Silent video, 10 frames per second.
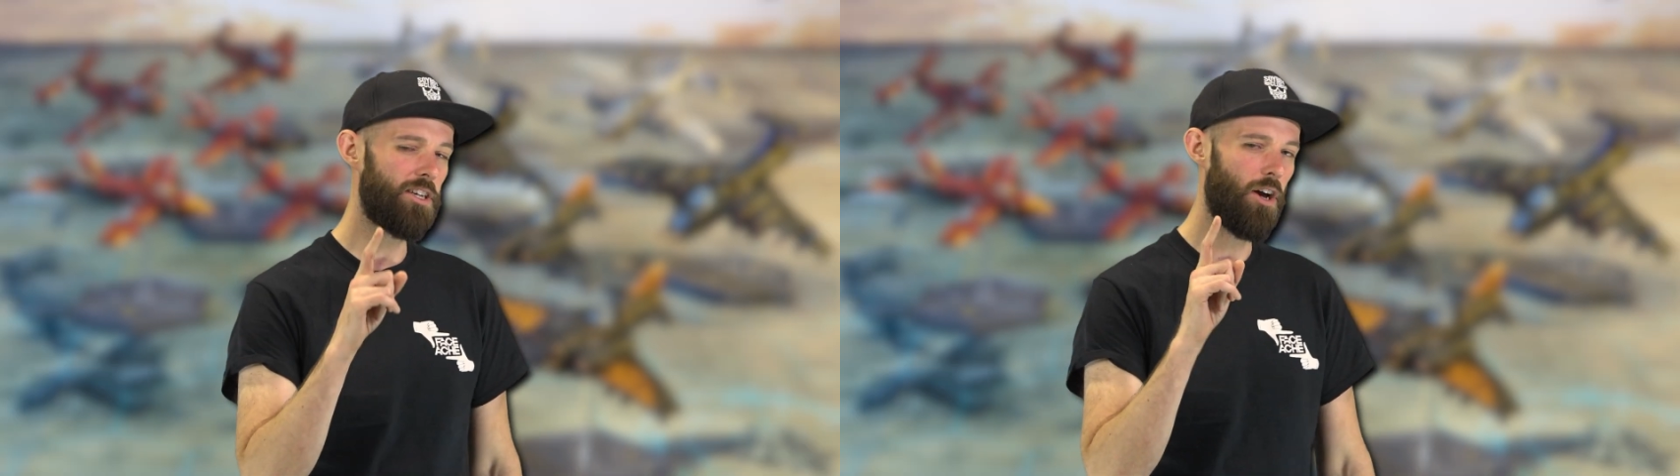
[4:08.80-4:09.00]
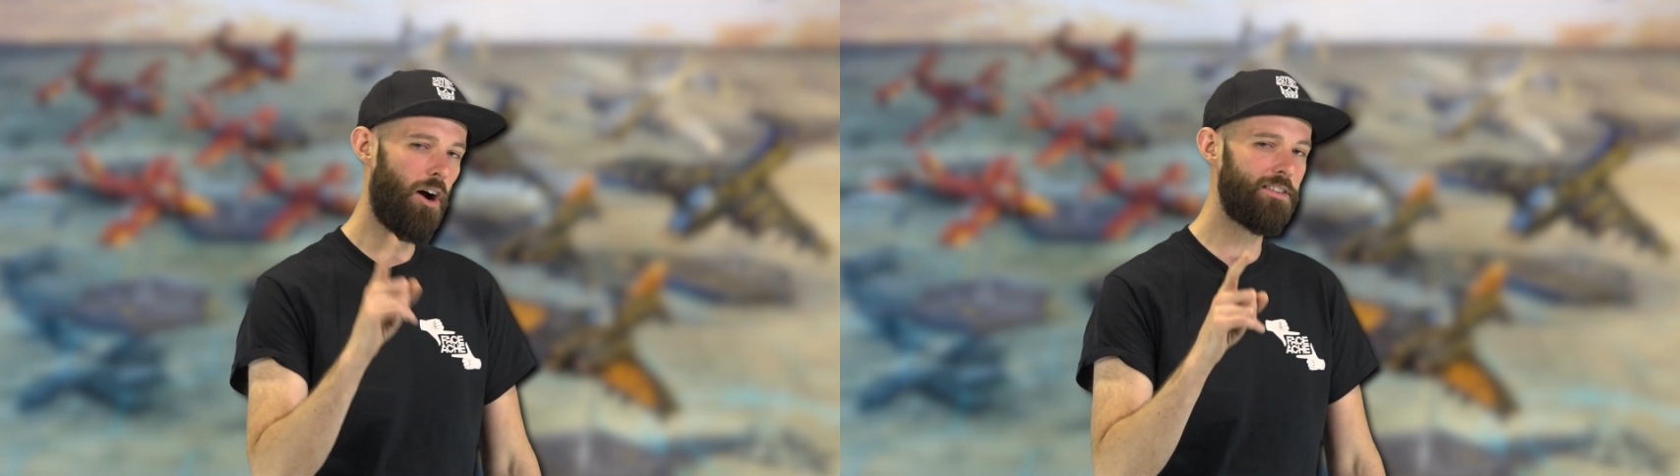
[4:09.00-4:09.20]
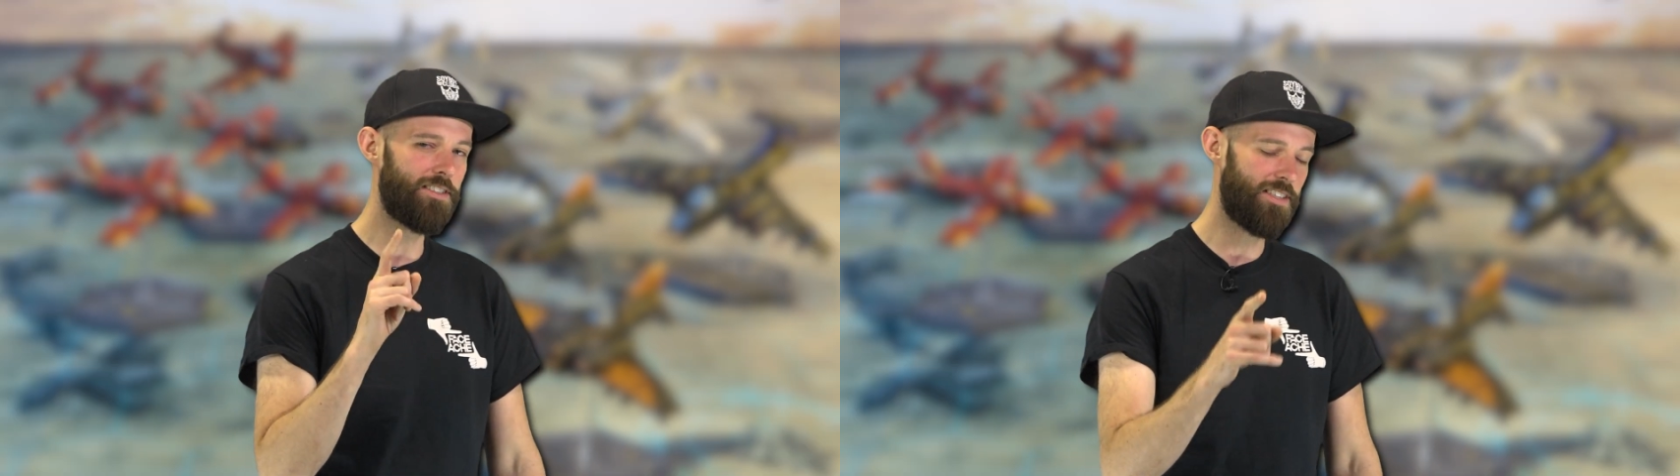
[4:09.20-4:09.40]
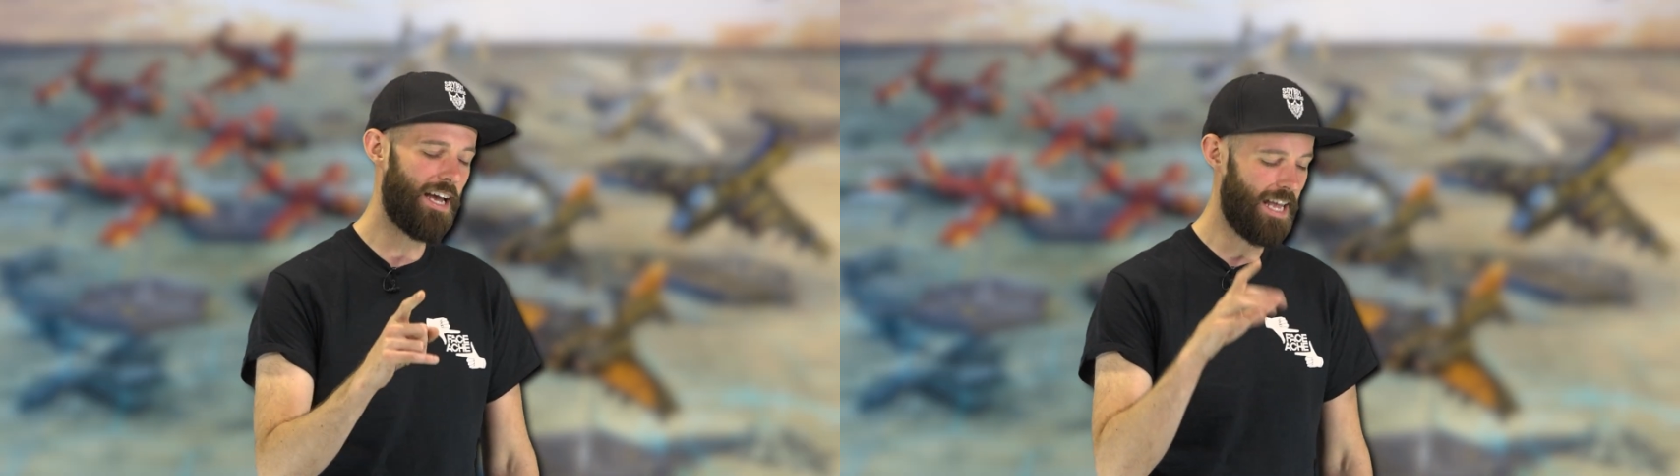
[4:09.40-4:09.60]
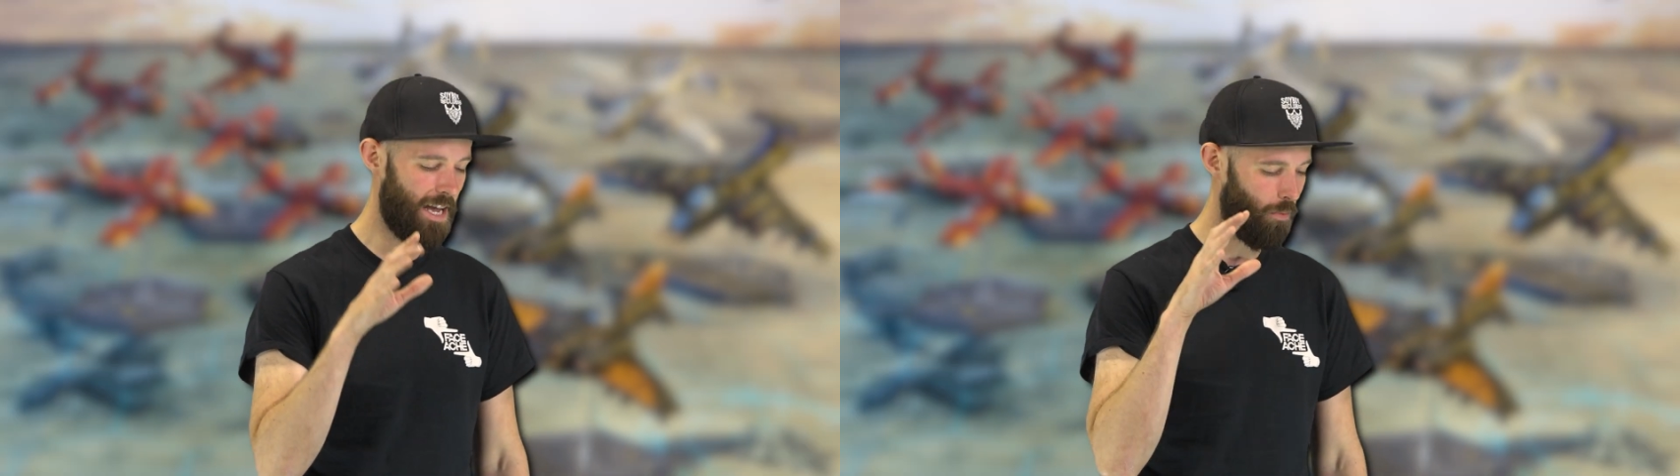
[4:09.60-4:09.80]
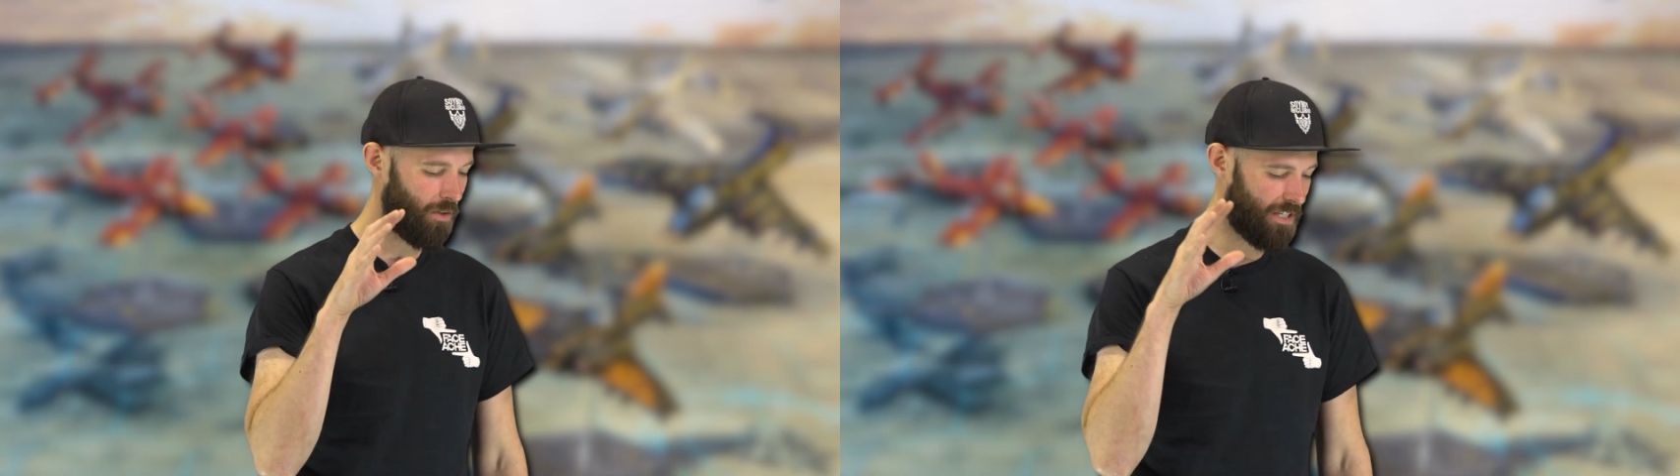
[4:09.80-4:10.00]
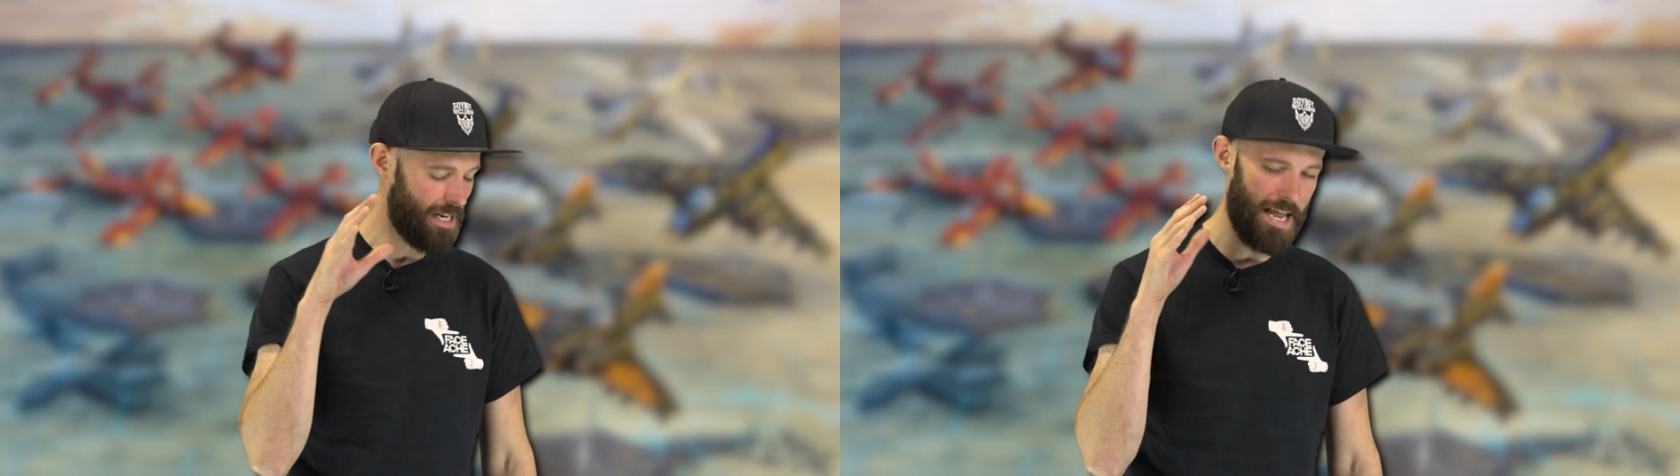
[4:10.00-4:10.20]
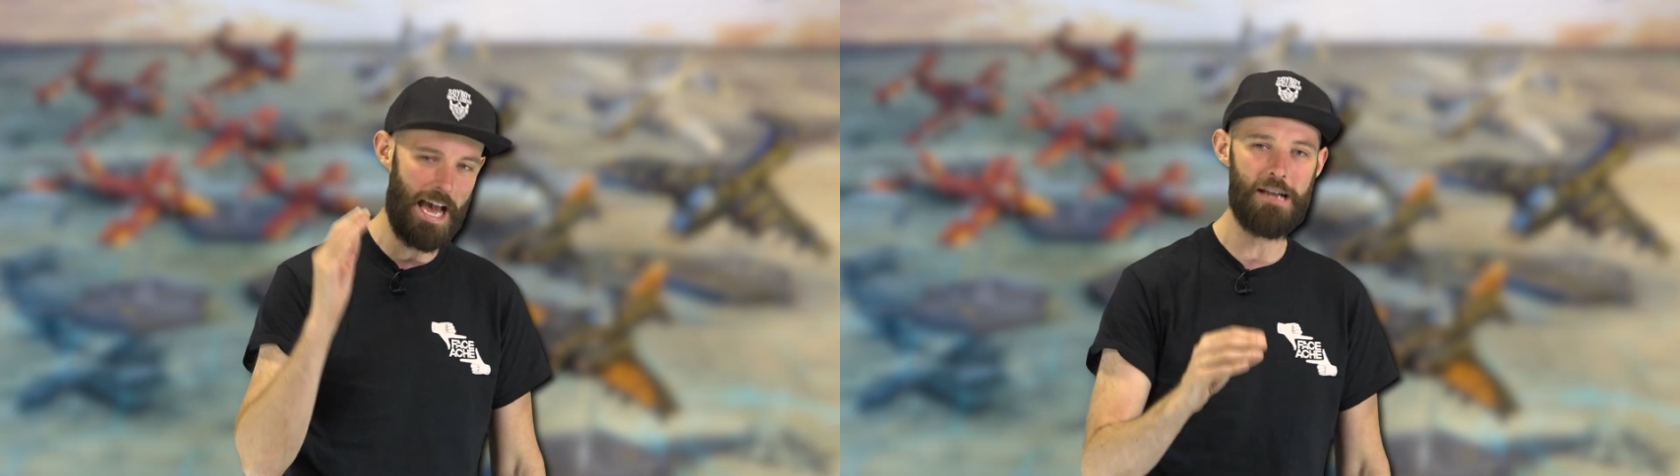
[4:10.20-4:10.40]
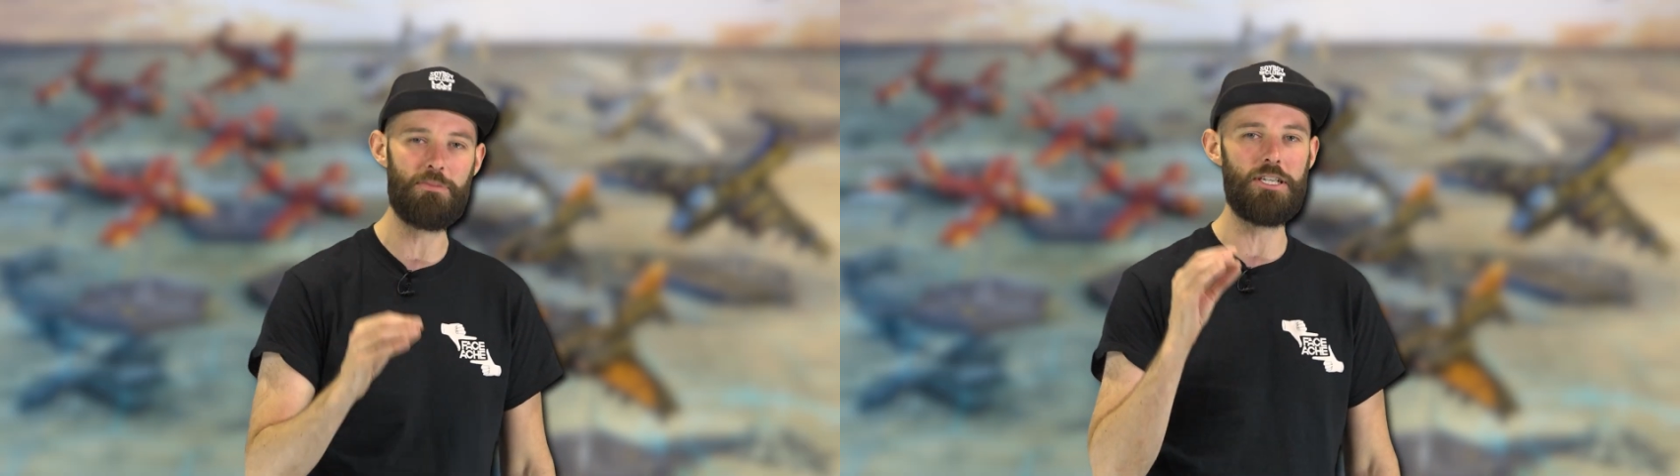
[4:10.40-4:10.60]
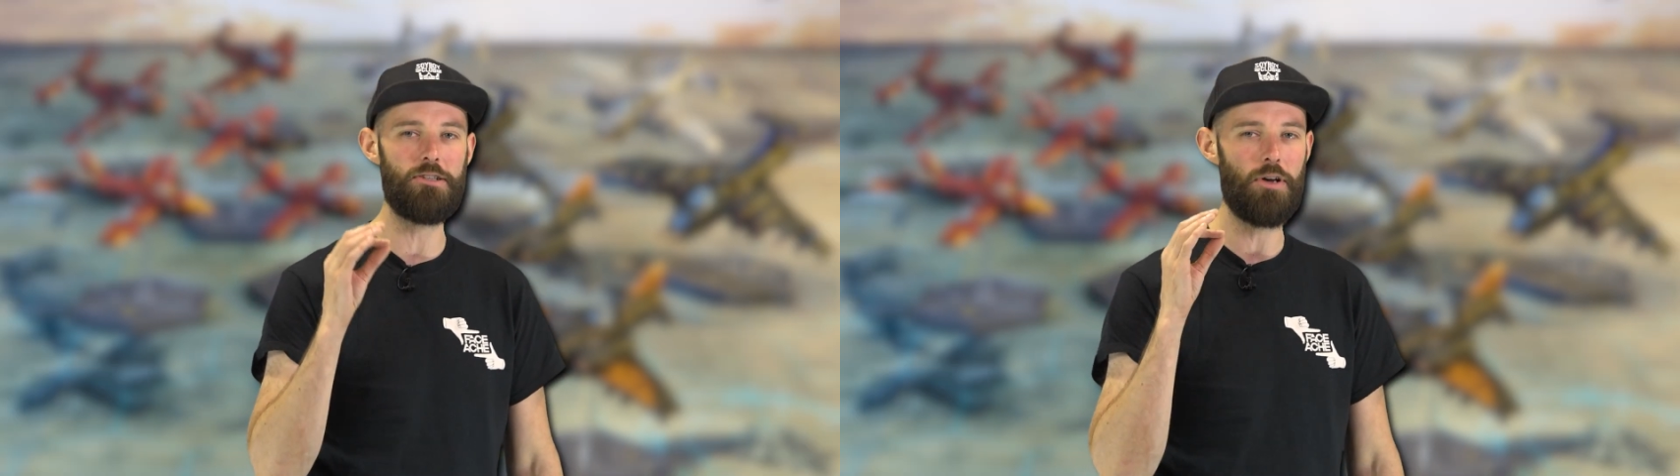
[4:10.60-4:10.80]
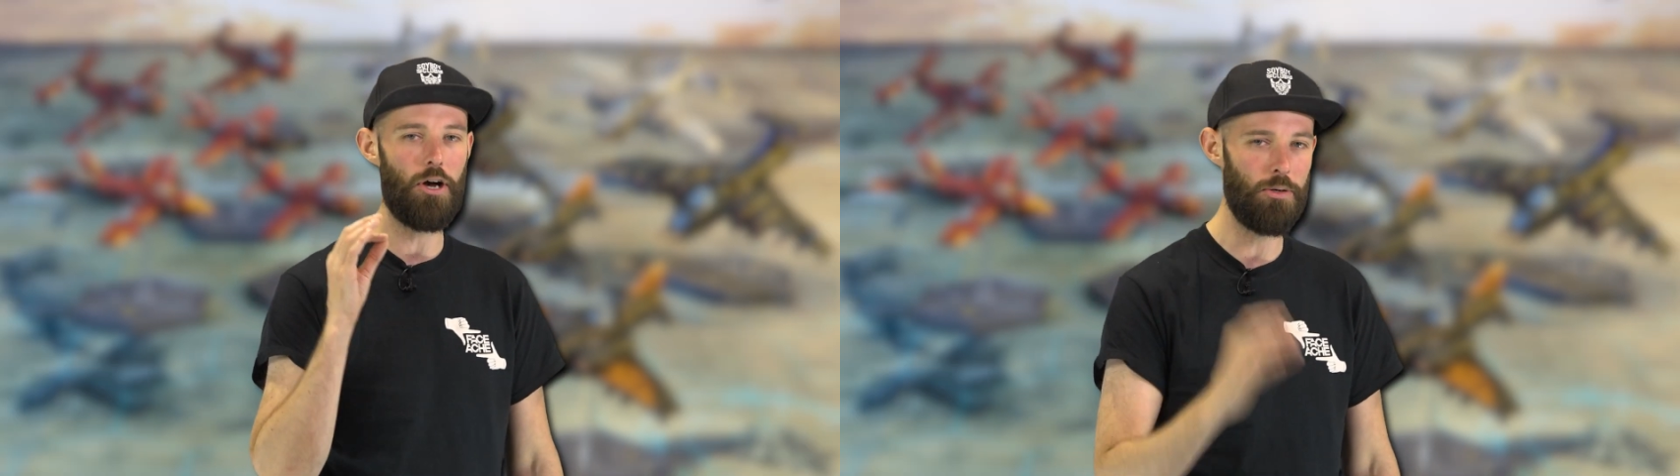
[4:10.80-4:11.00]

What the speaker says: can't say it wasn't an absolute